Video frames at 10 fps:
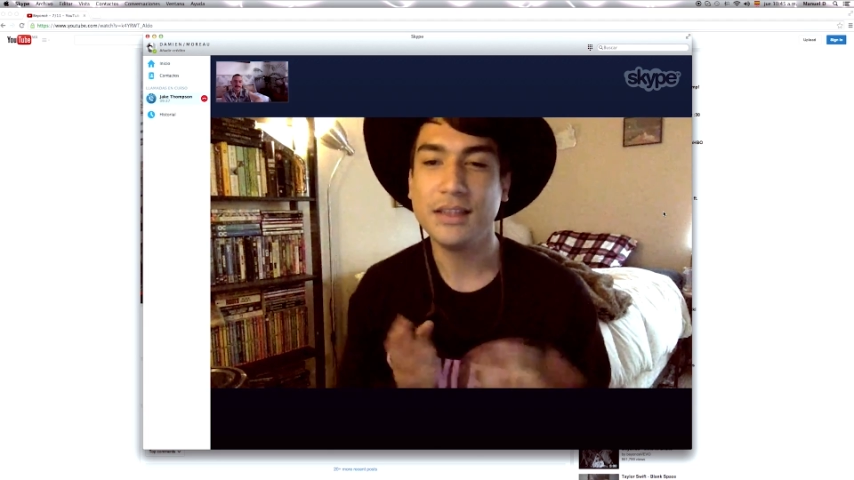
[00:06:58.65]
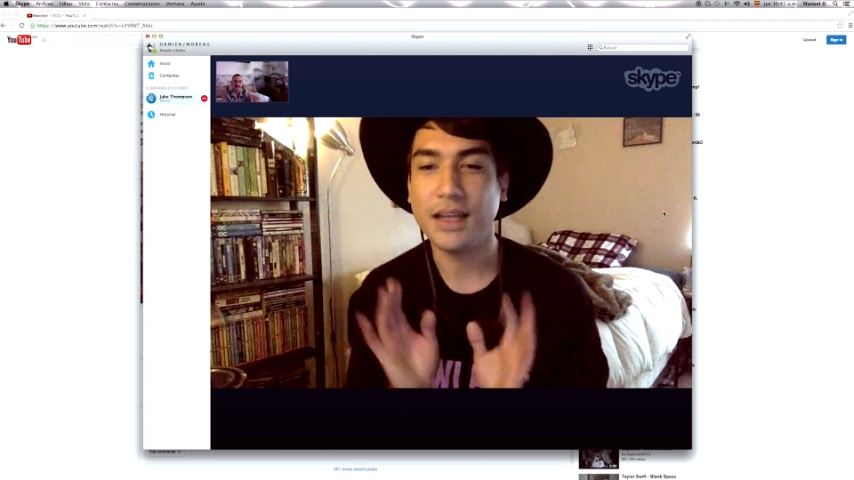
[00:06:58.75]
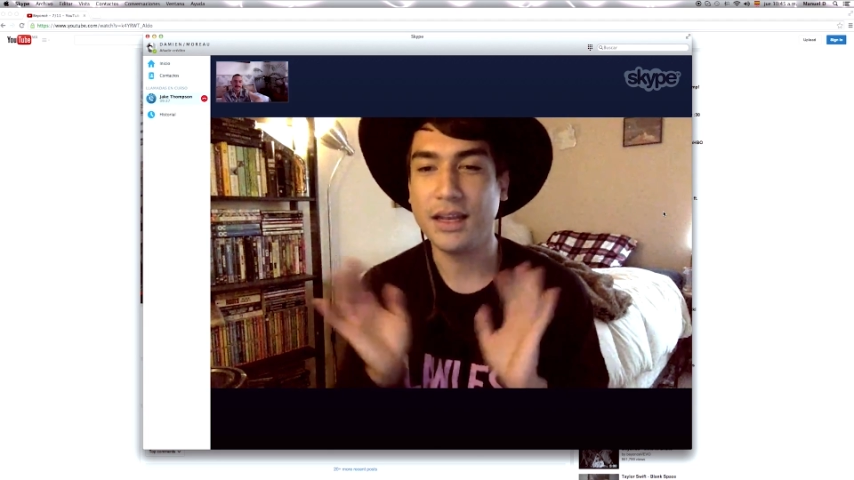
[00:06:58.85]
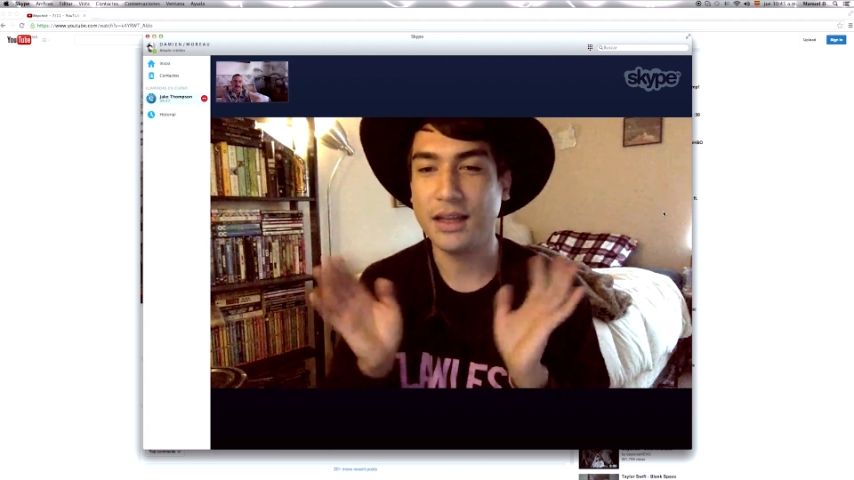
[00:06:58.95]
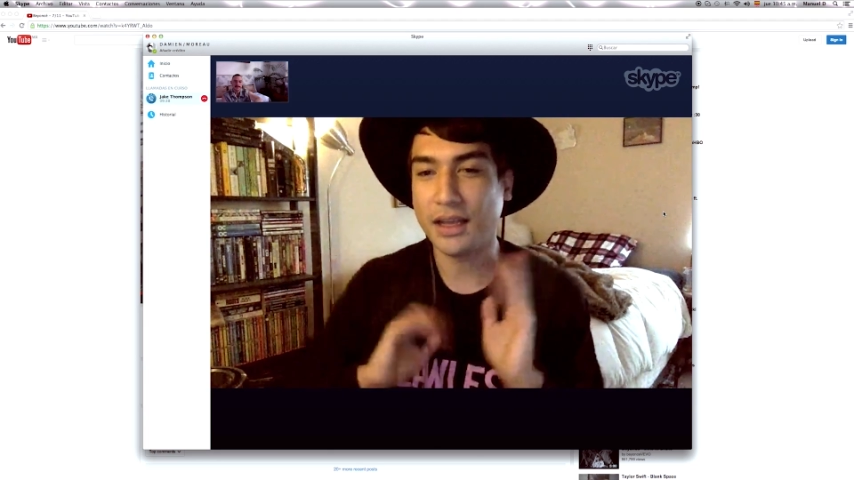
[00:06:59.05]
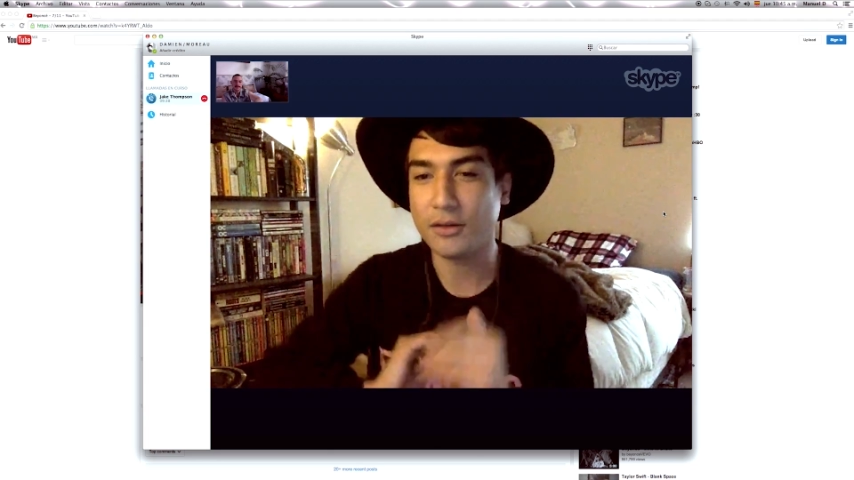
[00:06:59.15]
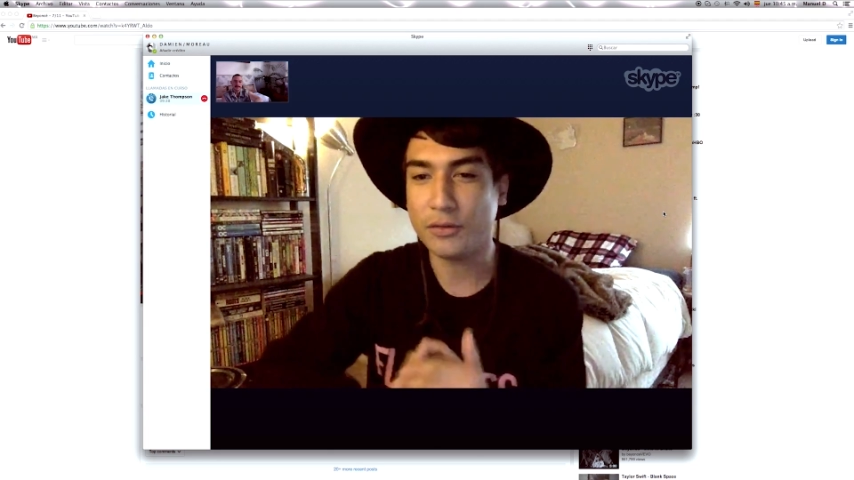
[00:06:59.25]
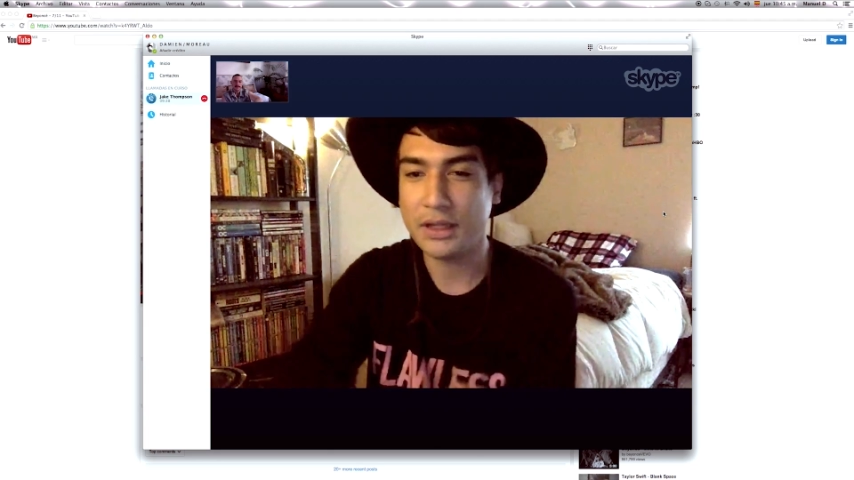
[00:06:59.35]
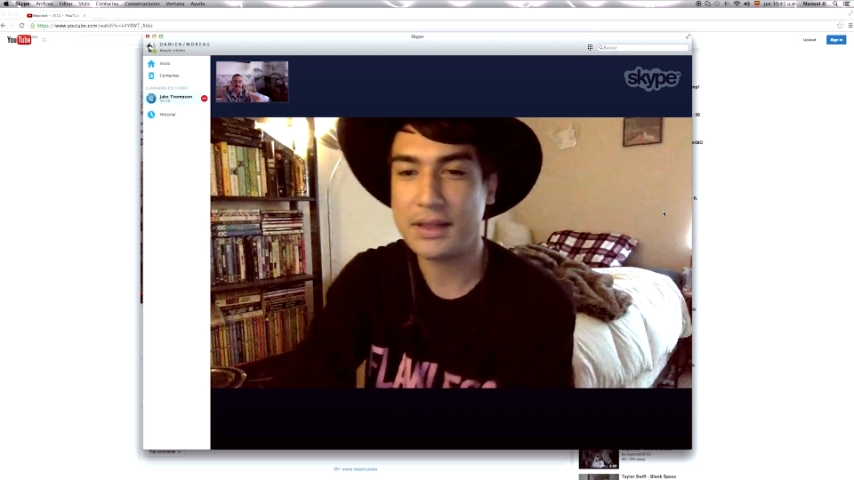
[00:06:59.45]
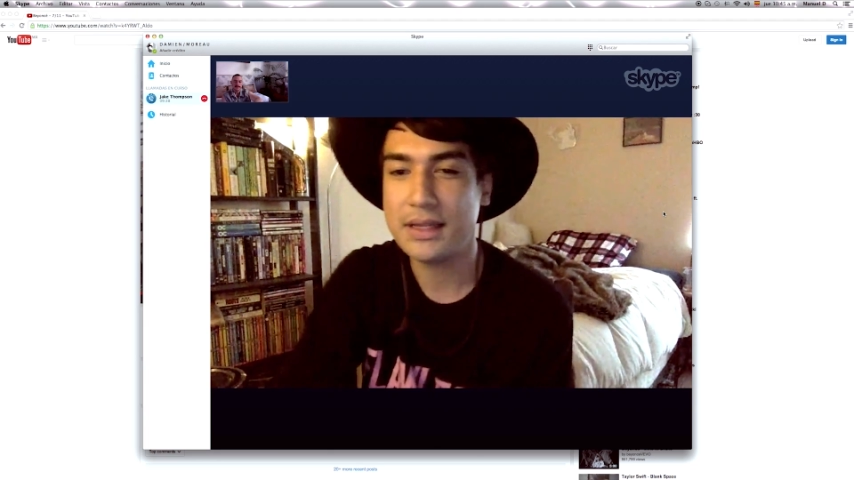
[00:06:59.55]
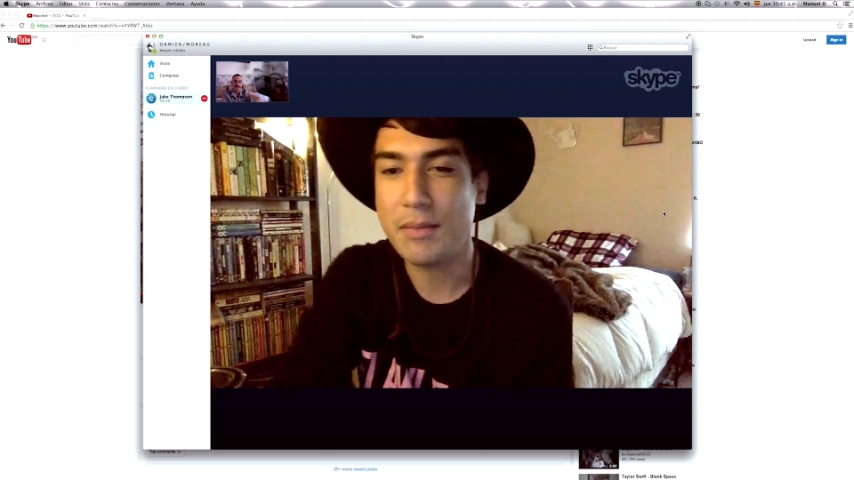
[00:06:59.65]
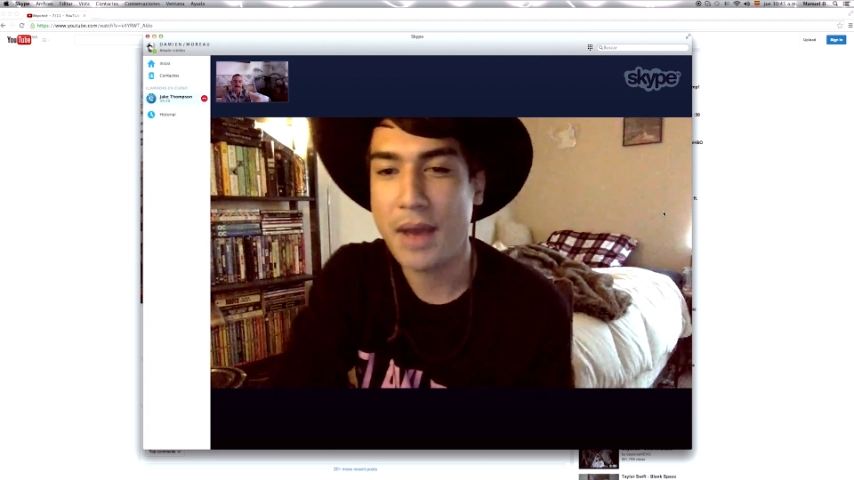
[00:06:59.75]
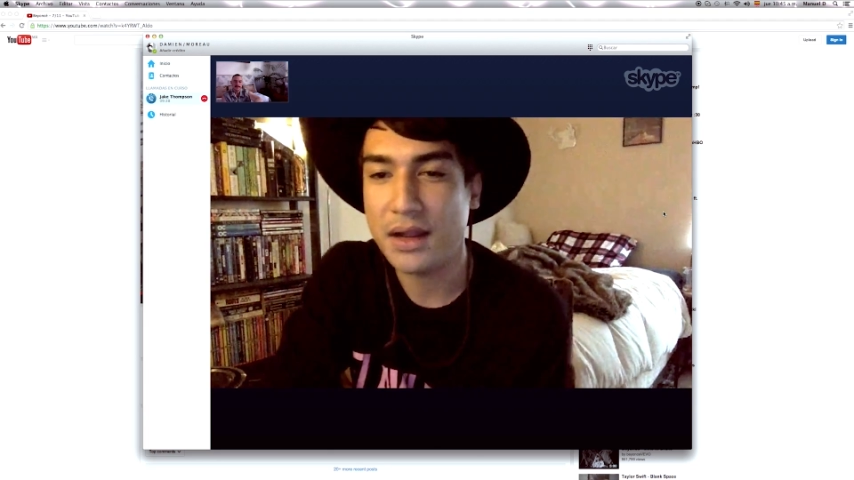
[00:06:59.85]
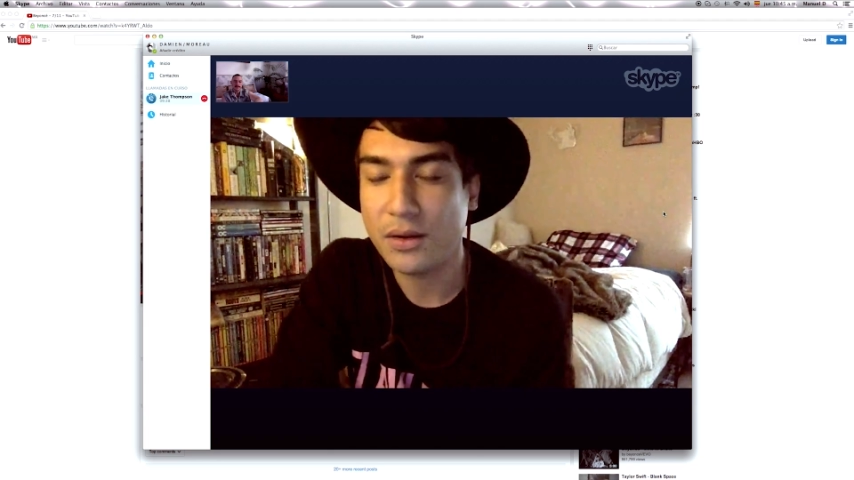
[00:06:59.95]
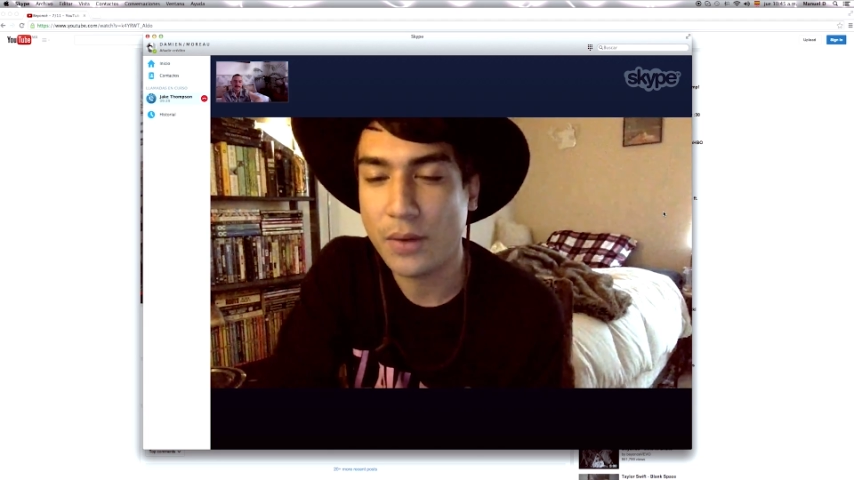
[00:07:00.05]
in like a really
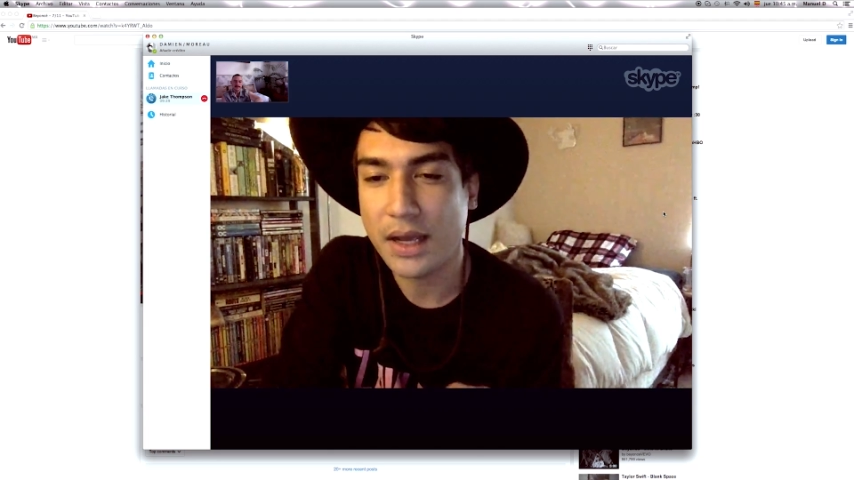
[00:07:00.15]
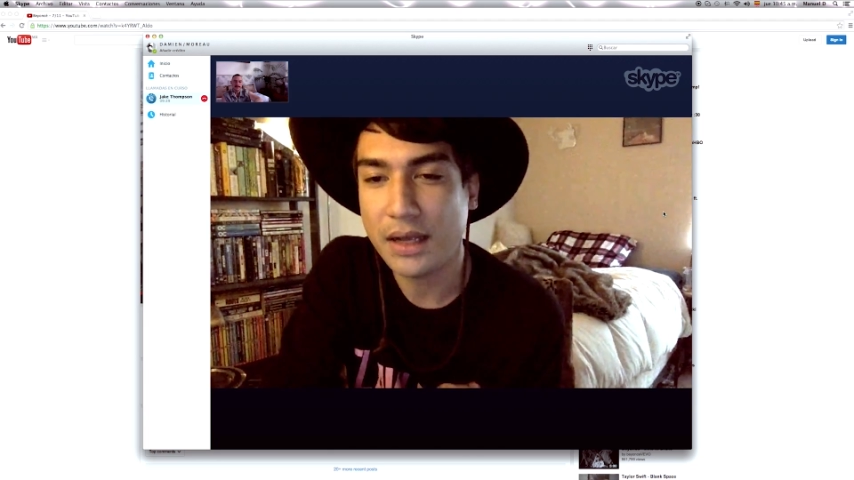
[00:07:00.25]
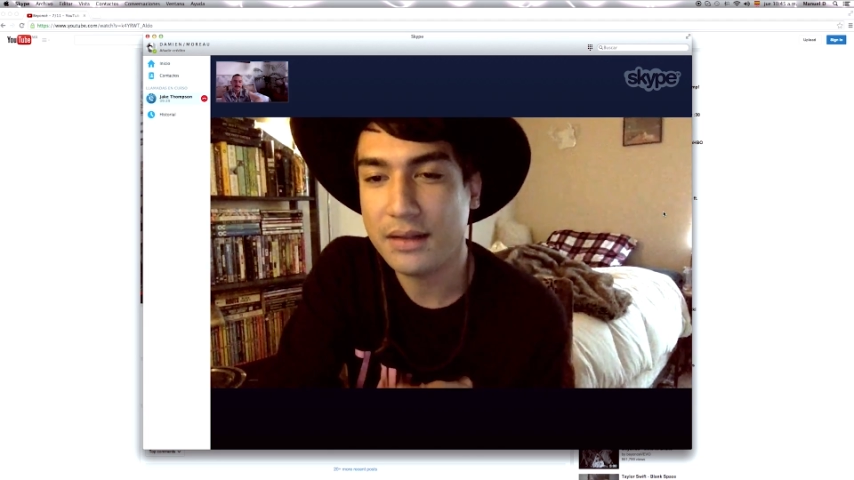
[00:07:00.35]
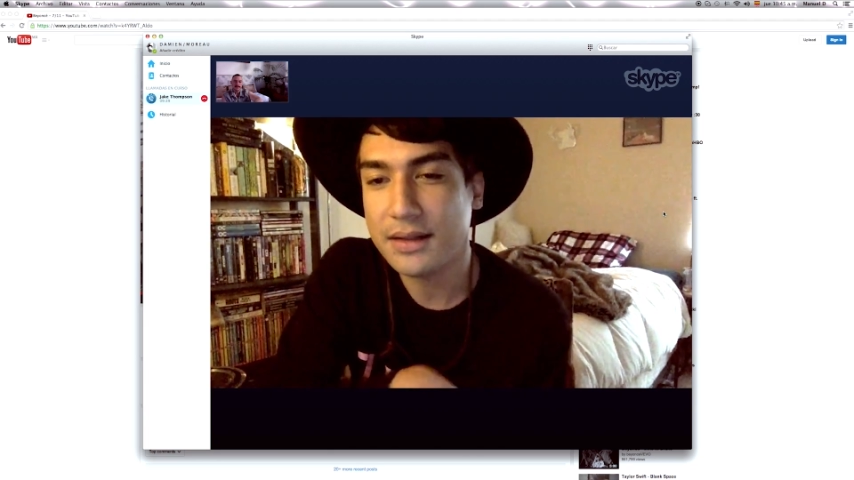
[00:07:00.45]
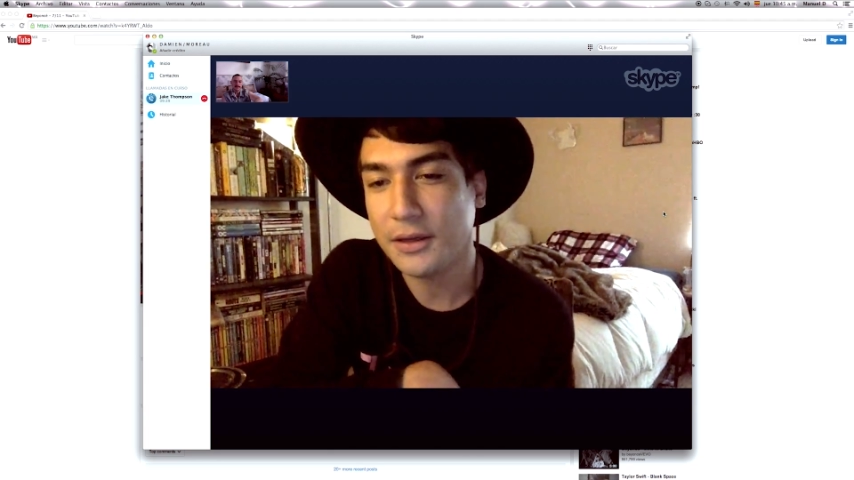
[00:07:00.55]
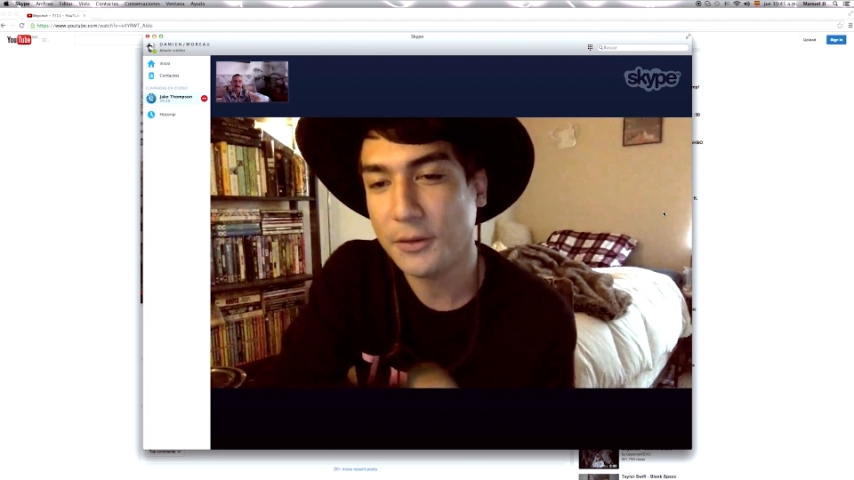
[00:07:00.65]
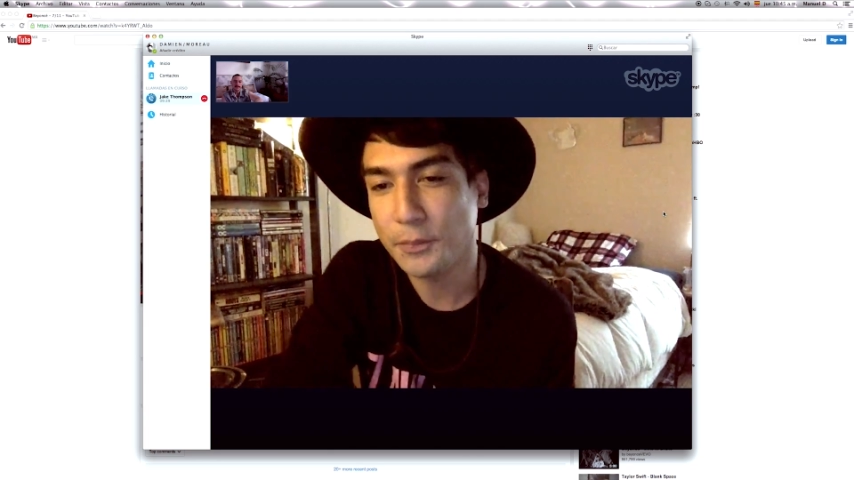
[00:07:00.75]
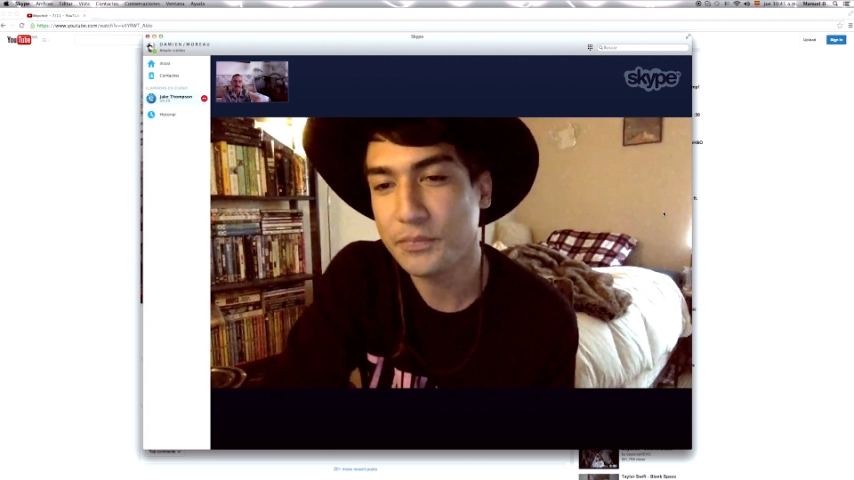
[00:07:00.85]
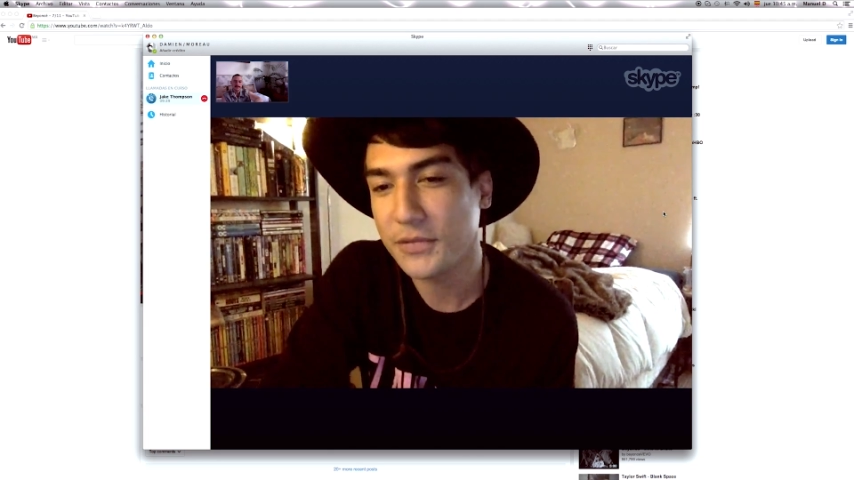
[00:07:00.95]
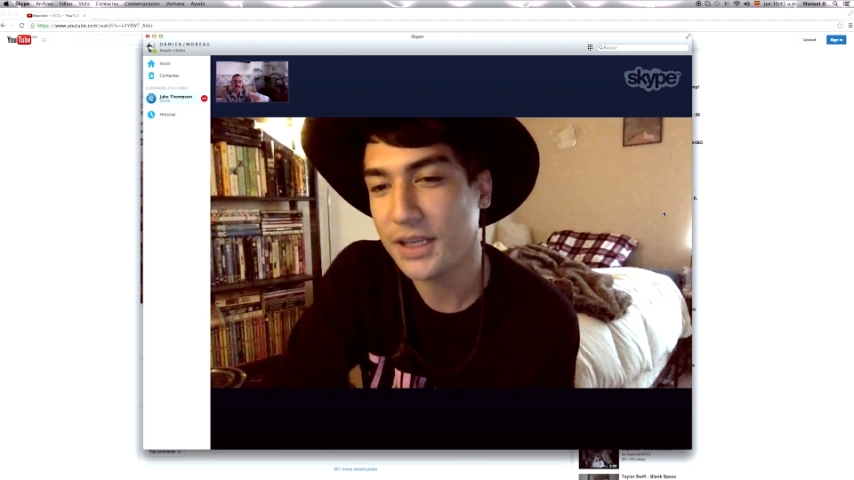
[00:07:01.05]
cinematic way. So